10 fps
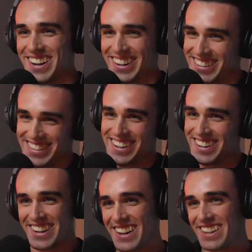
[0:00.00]
because that
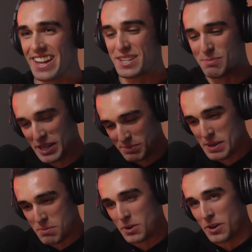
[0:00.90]
just makes people go